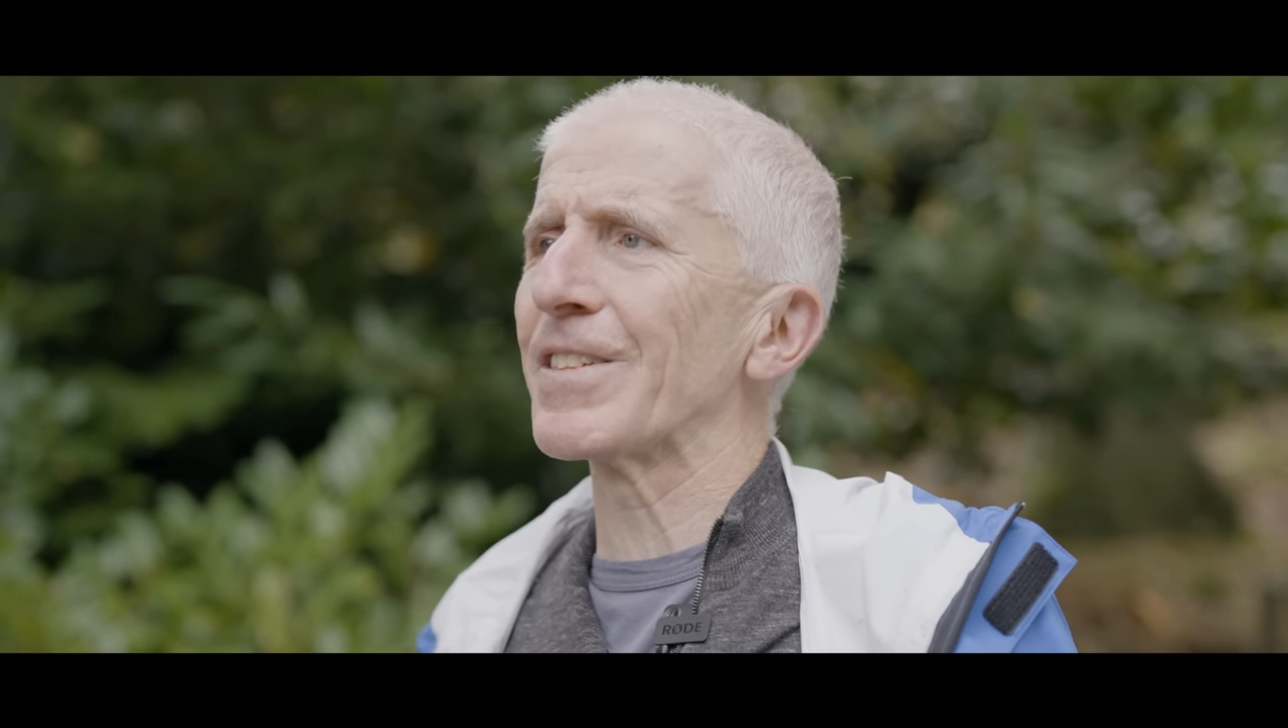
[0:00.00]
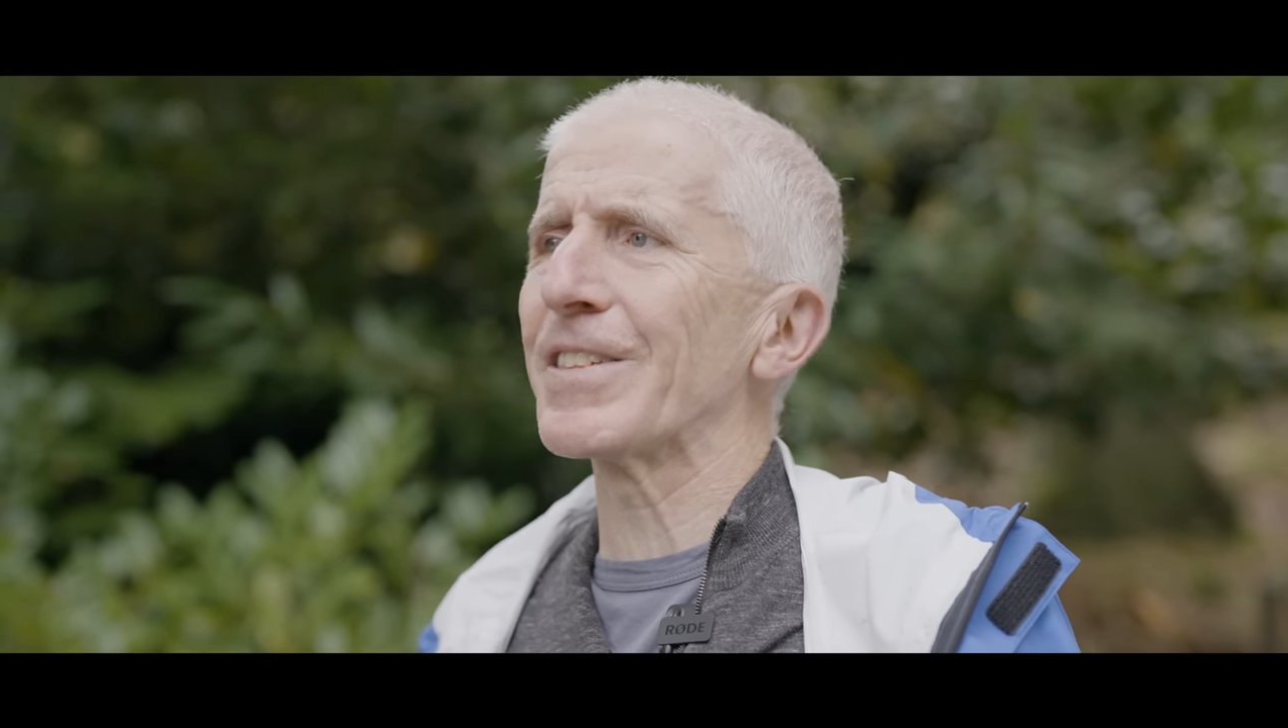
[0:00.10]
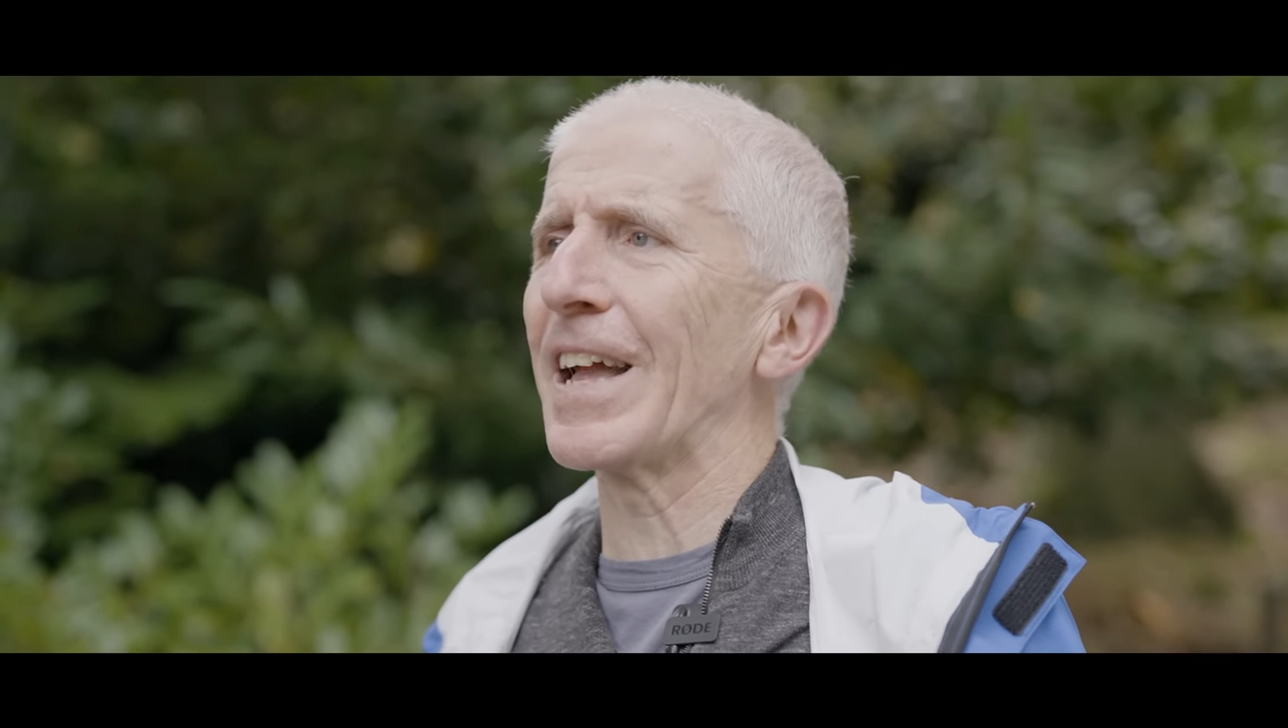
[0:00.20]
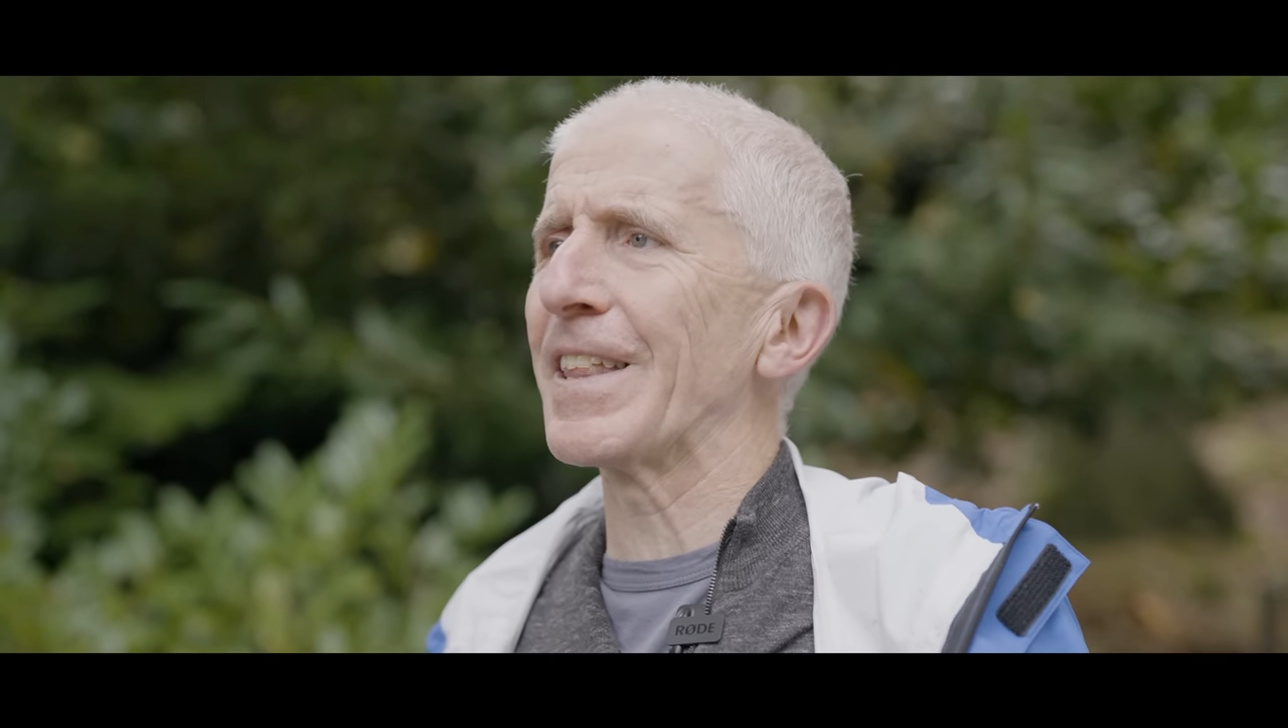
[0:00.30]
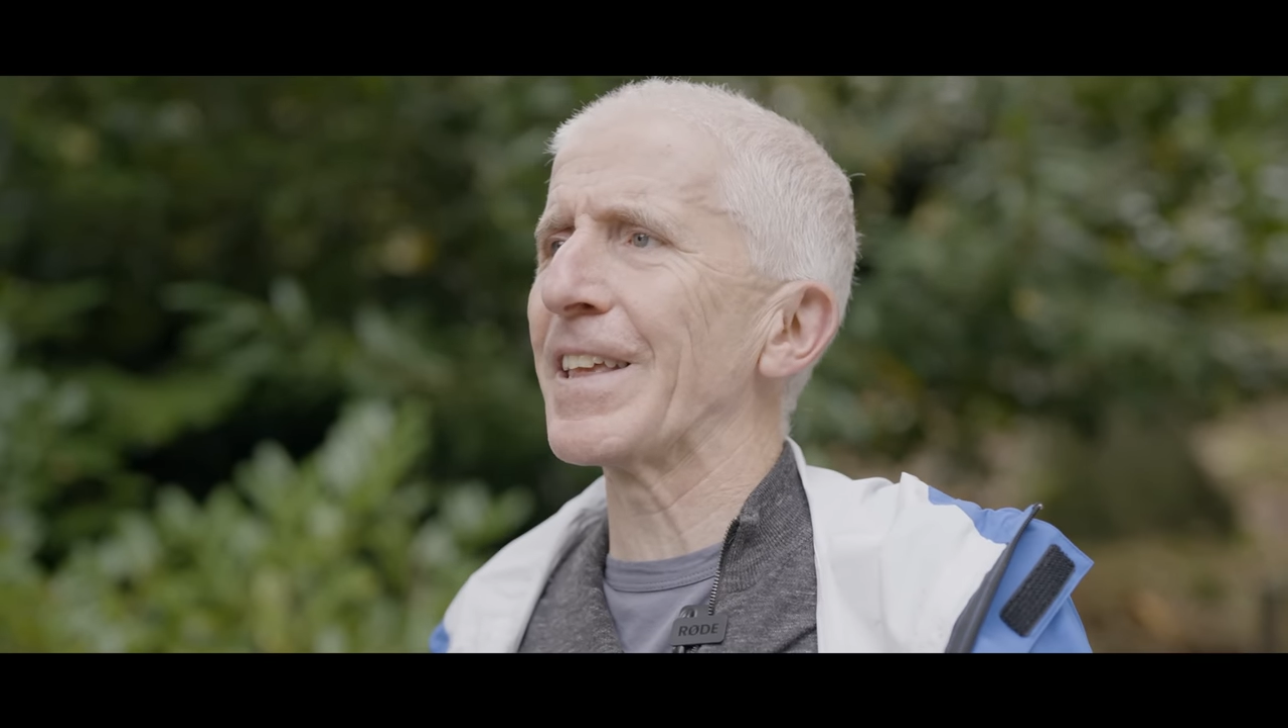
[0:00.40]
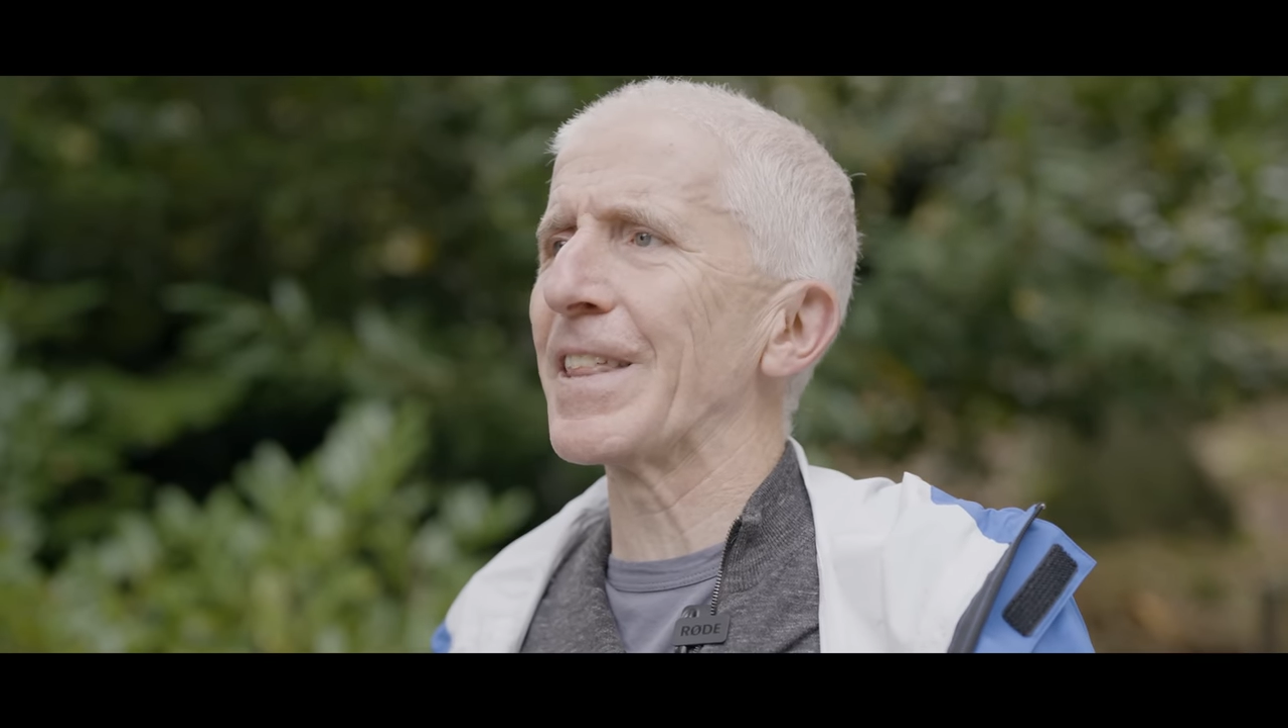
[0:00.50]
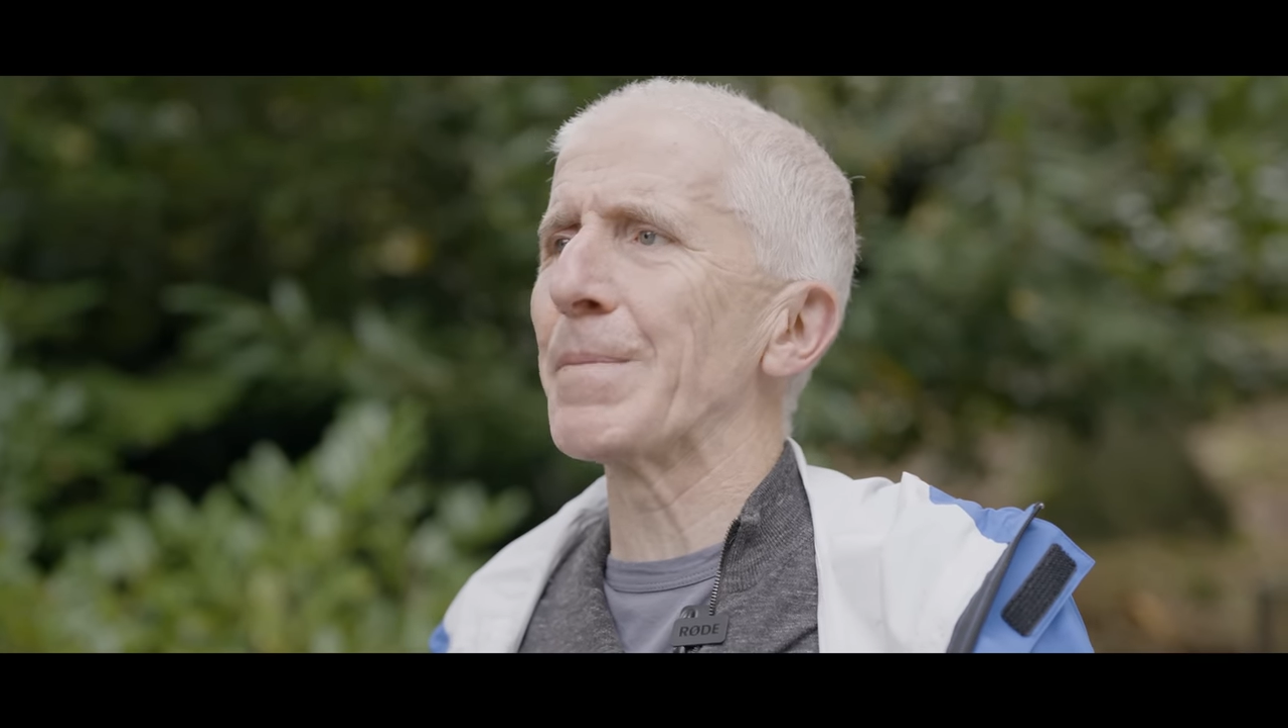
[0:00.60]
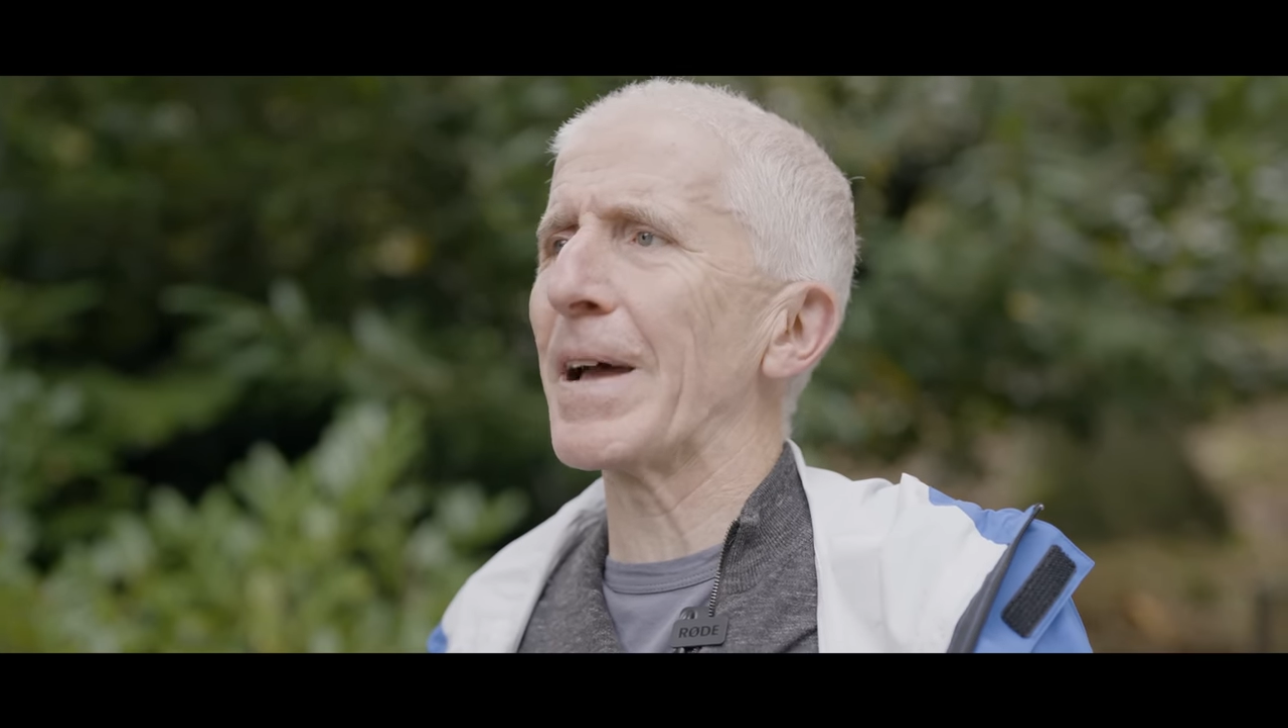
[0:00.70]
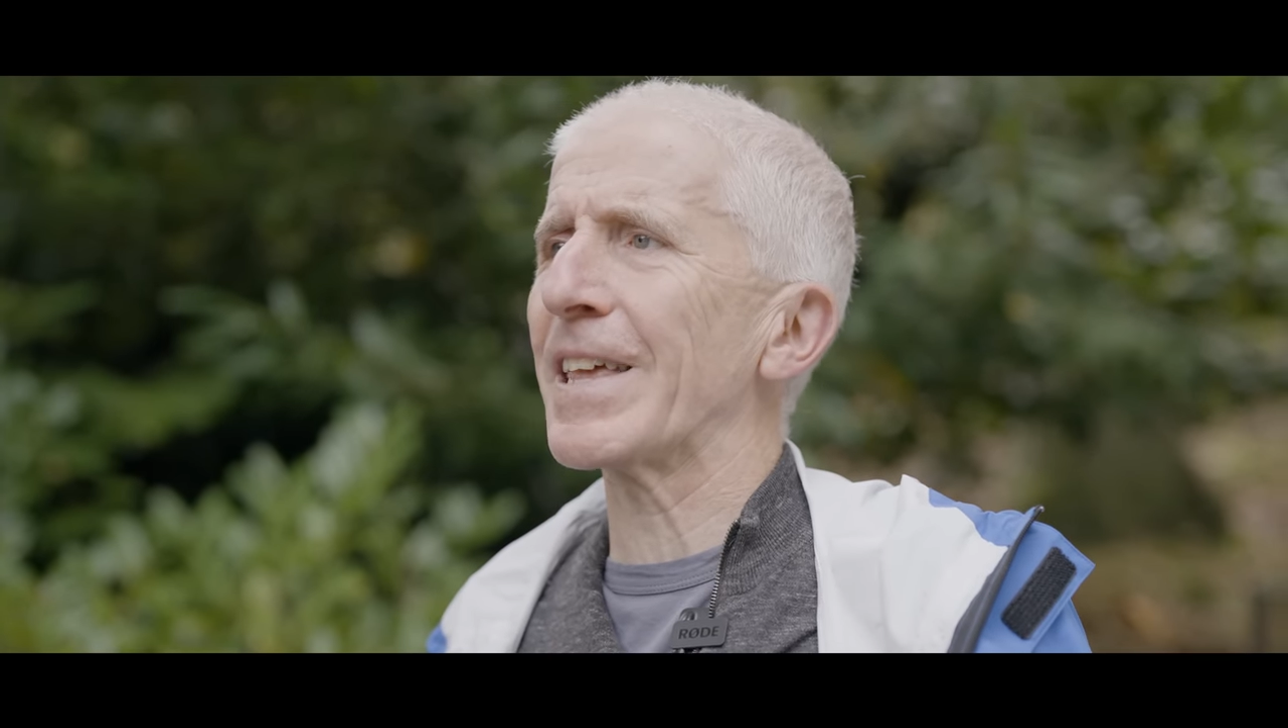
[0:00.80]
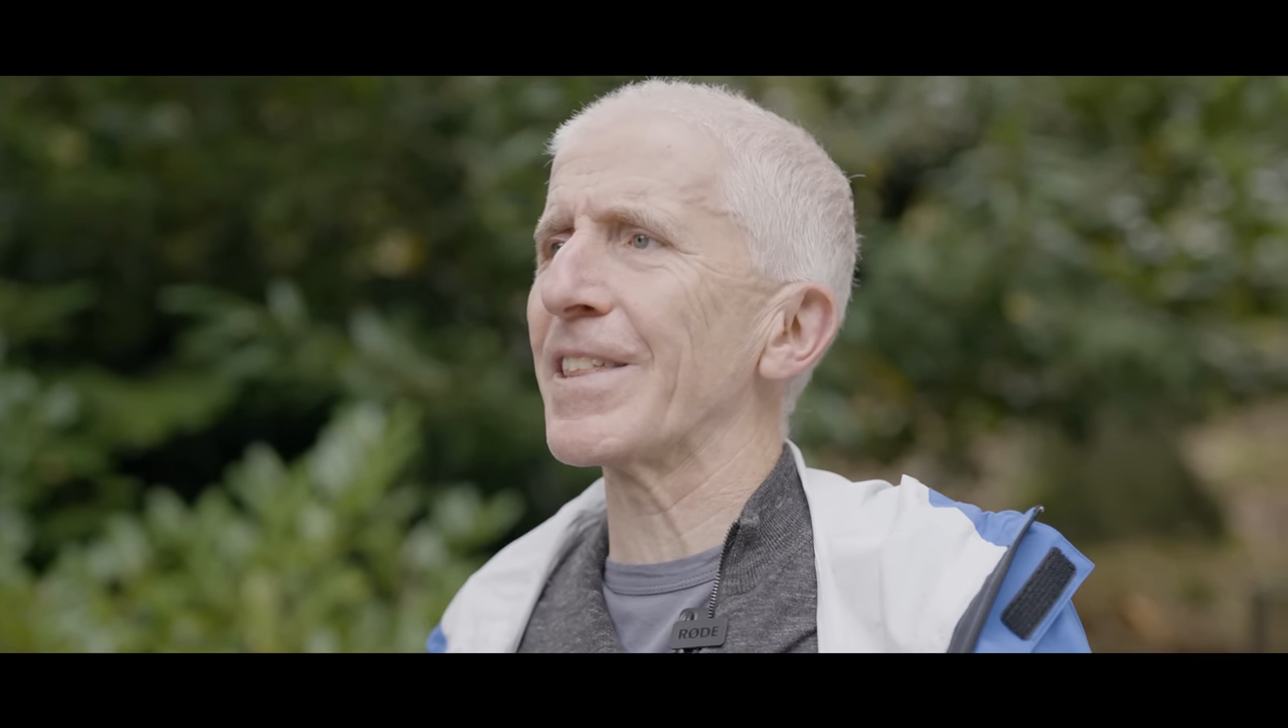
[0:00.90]
standing at the
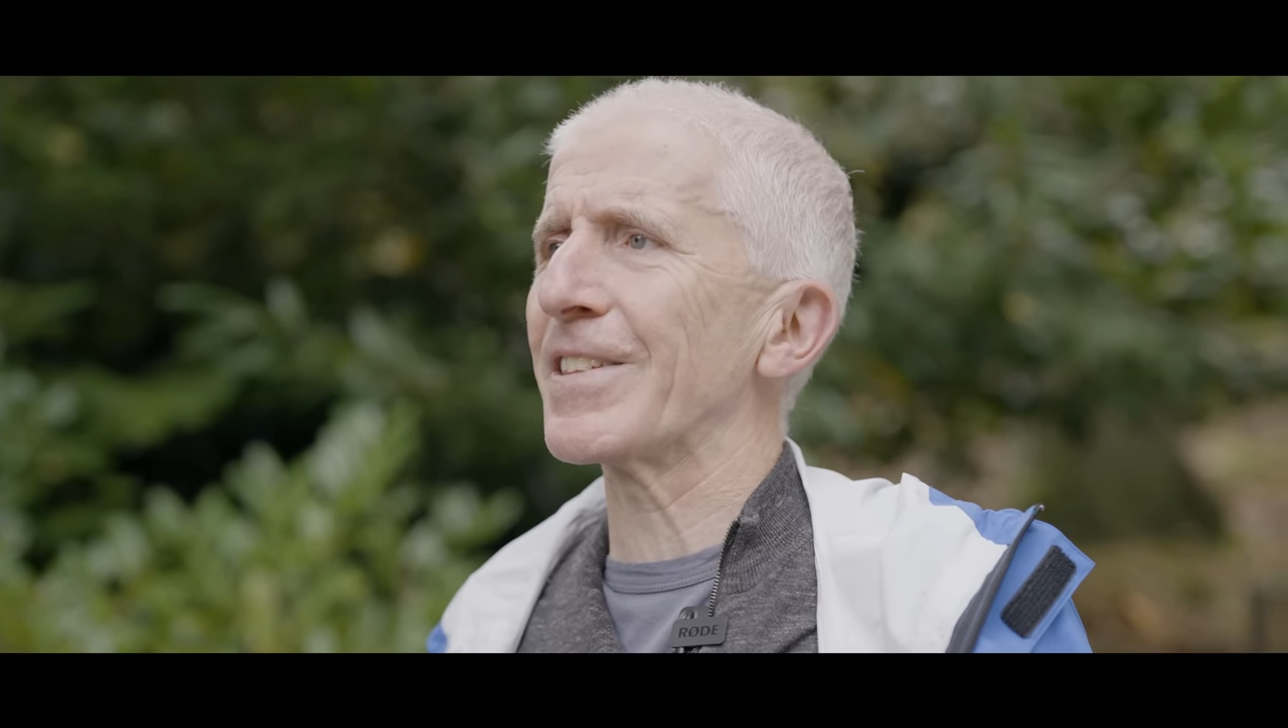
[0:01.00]
back of